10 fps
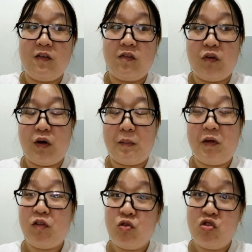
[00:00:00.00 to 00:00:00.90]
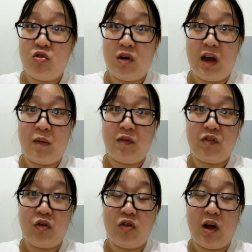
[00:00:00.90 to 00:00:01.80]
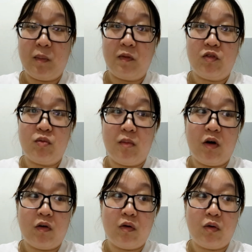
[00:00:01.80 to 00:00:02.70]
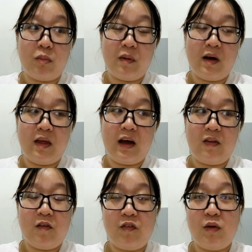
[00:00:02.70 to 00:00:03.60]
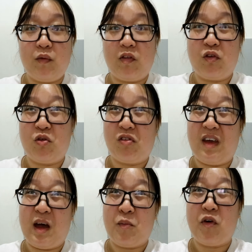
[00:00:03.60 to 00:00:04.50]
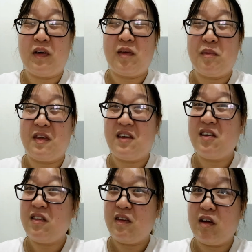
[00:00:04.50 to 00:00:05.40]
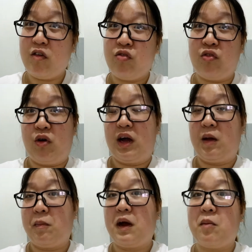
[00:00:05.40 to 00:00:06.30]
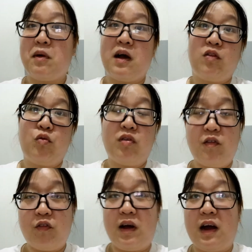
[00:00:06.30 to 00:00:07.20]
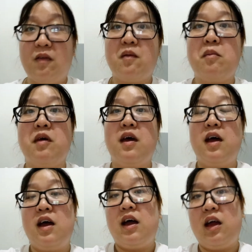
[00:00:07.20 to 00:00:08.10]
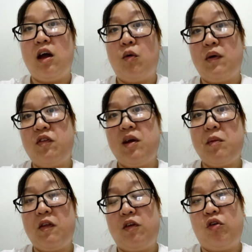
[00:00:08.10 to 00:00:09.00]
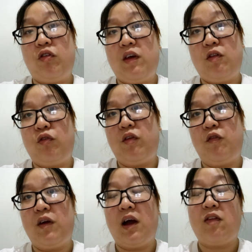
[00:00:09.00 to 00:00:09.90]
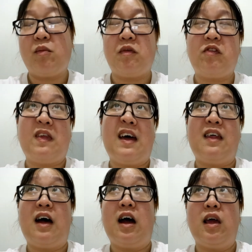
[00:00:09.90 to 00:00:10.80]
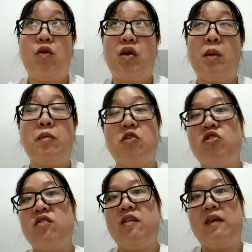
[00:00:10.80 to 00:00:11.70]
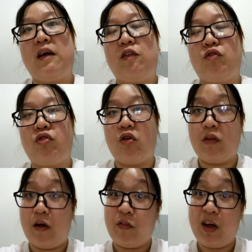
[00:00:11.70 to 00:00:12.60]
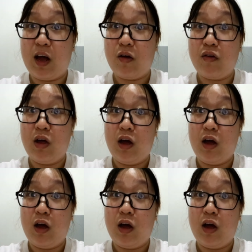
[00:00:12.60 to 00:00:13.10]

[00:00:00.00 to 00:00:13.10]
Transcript: so I'm not too sure yet what's gonna happen tomorrow but I definitely want to go to the airport a little bit earlier so I can pick up my duty-free item yeah one thing about the Lotte duty-free item is that uh, you can purchase it at the store downtown